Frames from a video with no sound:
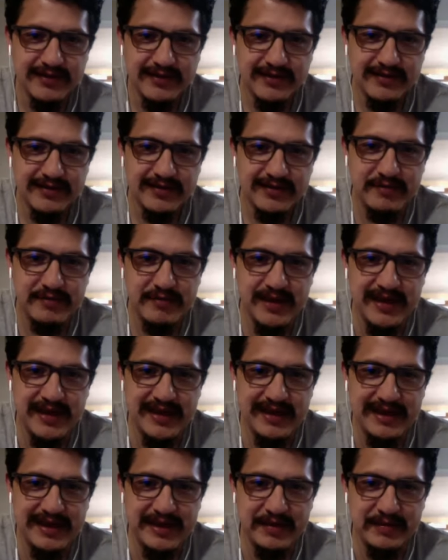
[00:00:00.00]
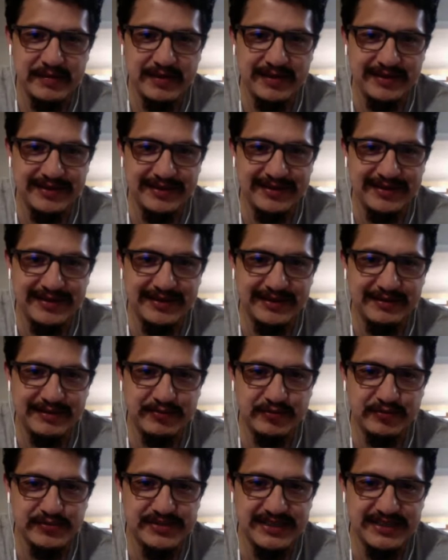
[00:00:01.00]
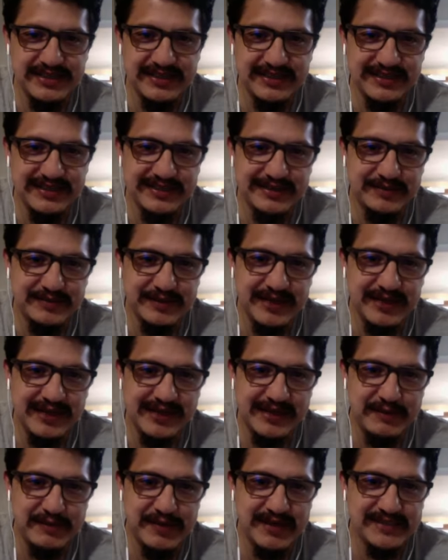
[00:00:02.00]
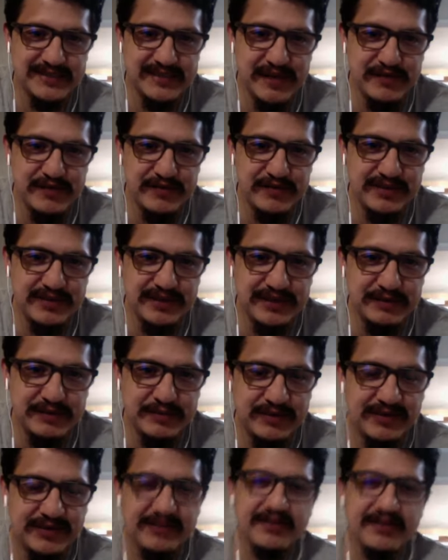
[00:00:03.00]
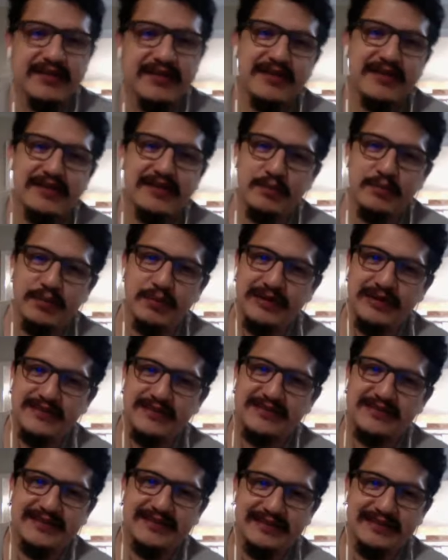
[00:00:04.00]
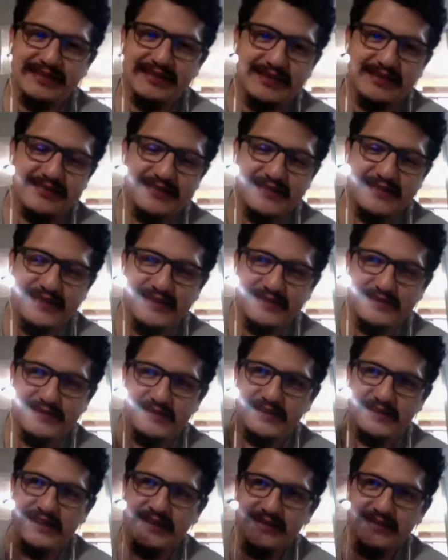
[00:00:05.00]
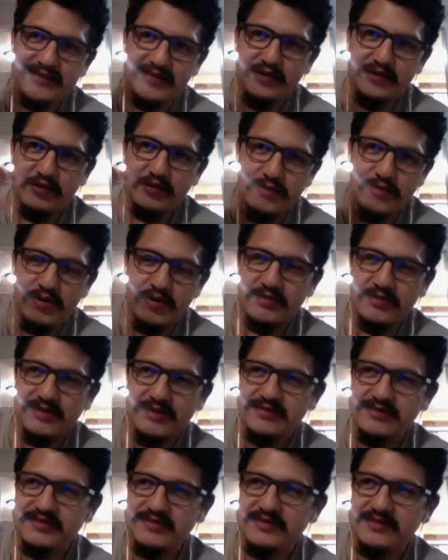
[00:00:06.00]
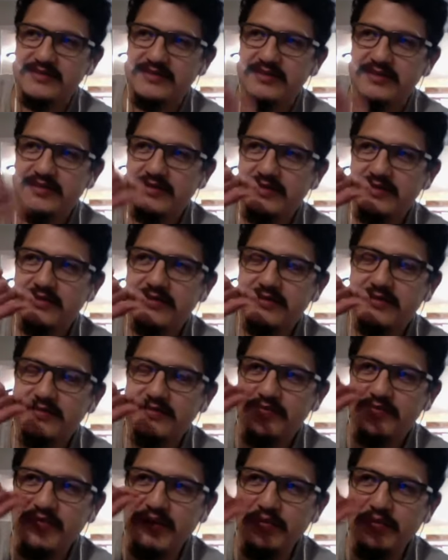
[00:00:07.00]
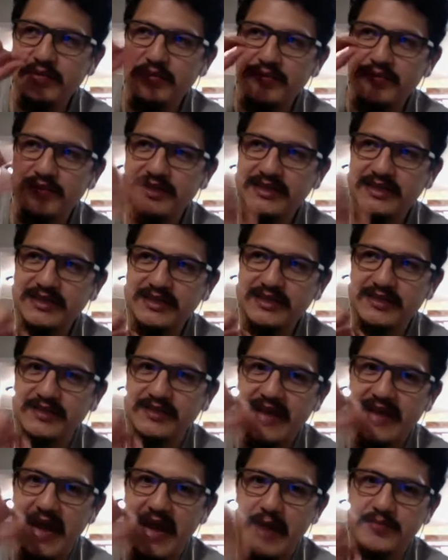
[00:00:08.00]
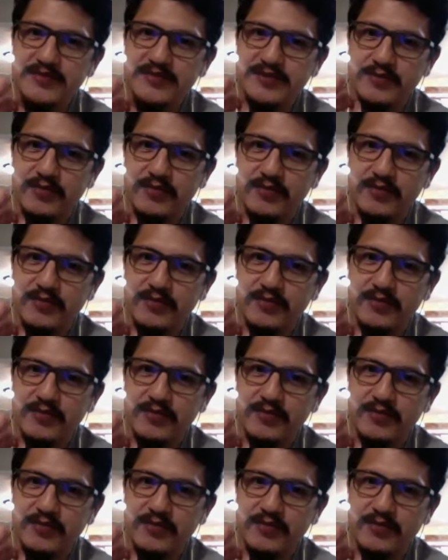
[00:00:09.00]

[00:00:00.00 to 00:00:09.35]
mayhem and the routine, and we got to get back to everything. But it's like these little moments that we really need to capture more